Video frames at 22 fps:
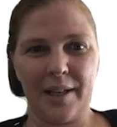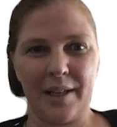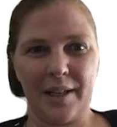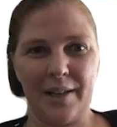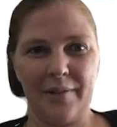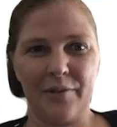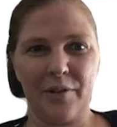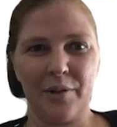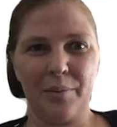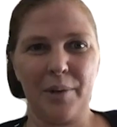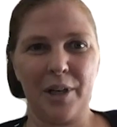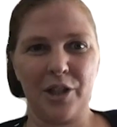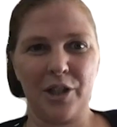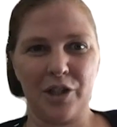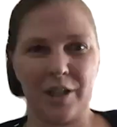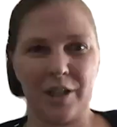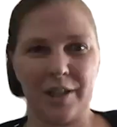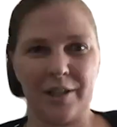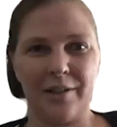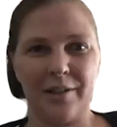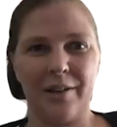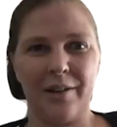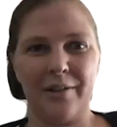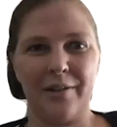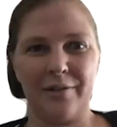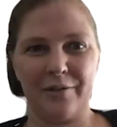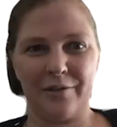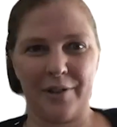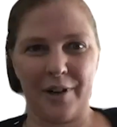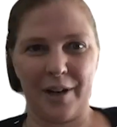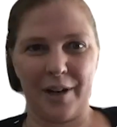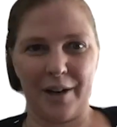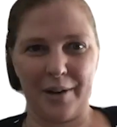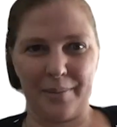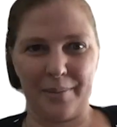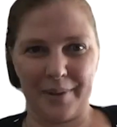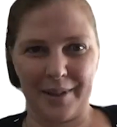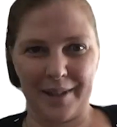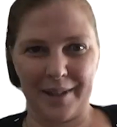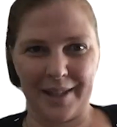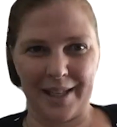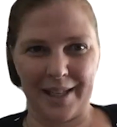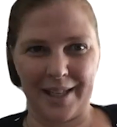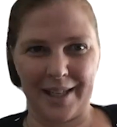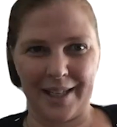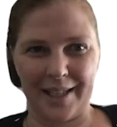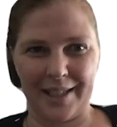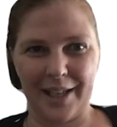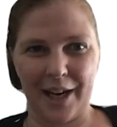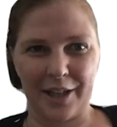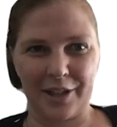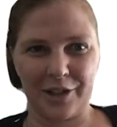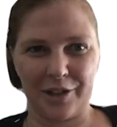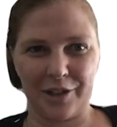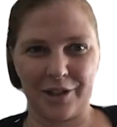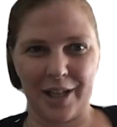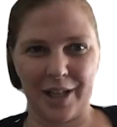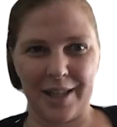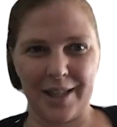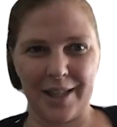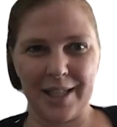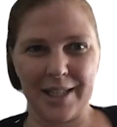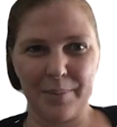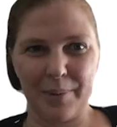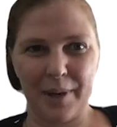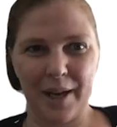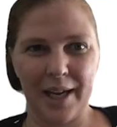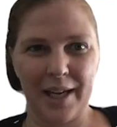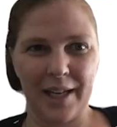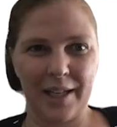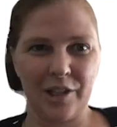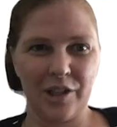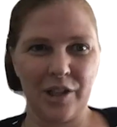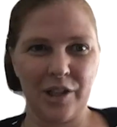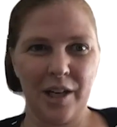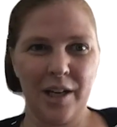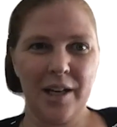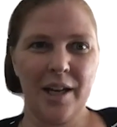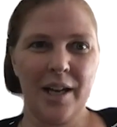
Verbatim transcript: information from the doctors on this page